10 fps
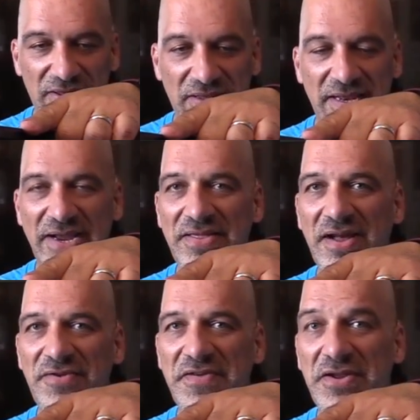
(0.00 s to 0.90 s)
you can hear that, I
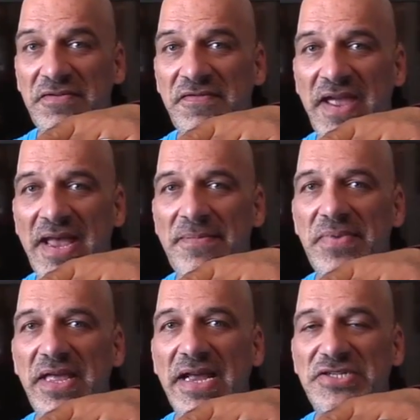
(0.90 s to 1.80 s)
don't know if you hear the fan,
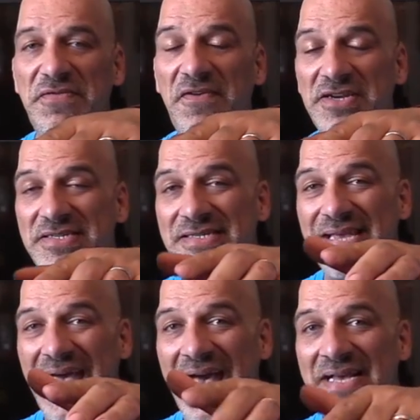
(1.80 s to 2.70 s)
but it actually functions
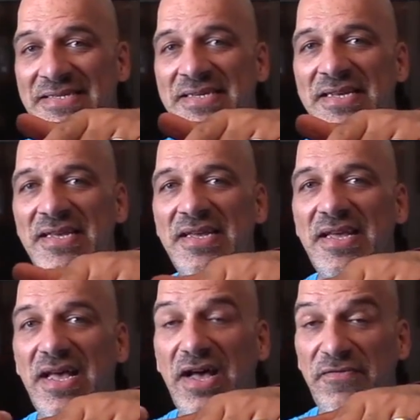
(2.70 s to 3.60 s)
as
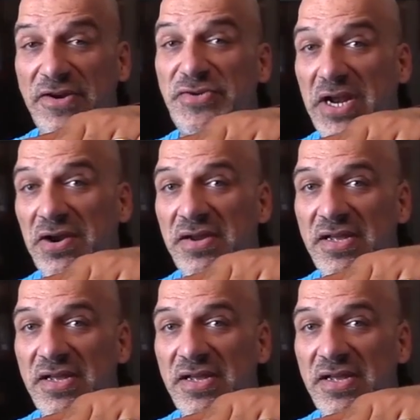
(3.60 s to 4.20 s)
a refrigerator.